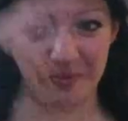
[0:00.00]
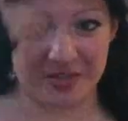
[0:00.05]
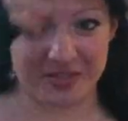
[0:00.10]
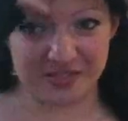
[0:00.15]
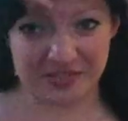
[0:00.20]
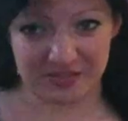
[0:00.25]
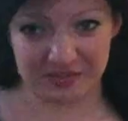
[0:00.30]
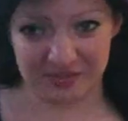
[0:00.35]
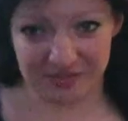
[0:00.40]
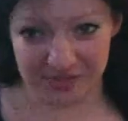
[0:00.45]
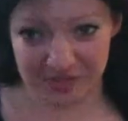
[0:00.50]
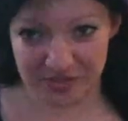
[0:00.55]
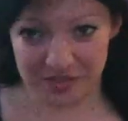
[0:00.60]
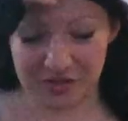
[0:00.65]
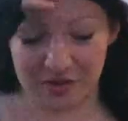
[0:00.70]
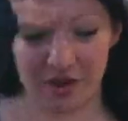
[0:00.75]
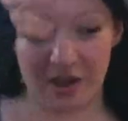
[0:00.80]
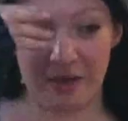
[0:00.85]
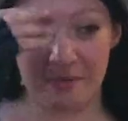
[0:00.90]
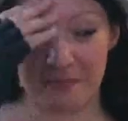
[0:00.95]
bicycles
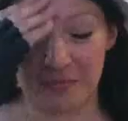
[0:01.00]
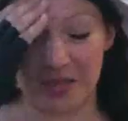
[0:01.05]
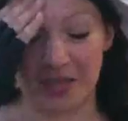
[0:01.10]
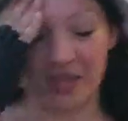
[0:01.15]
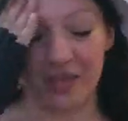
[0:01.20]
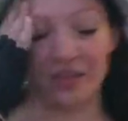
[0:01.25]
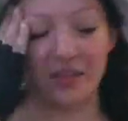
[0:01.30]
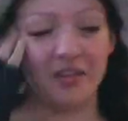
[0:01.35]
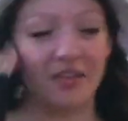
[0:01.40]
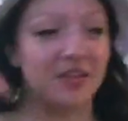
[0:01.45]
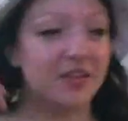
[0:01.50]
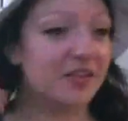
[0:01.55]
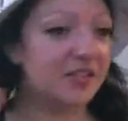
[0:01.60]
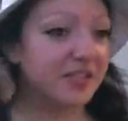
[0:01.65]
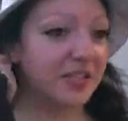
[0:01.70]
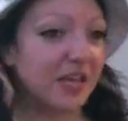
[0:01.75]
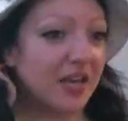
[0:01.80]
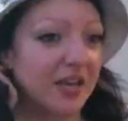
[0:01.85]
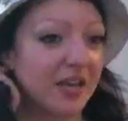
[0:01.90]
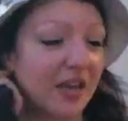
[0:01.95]
stopped me
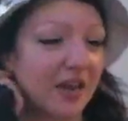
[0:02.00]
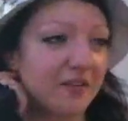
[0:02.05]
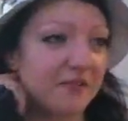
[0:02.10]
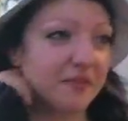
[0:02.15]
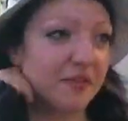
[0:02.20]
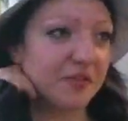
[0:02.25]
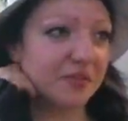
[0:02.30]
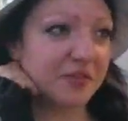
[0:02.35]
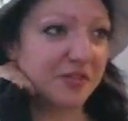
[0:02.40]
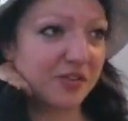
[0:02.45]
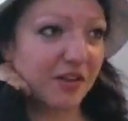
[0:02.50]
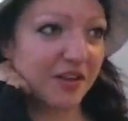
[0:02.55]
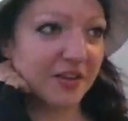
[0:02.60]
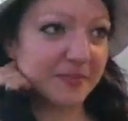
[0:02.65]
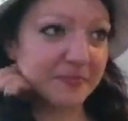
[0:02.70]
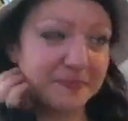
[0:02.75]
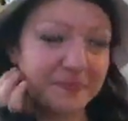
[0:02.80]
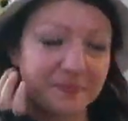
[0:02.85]
because I had headphones on.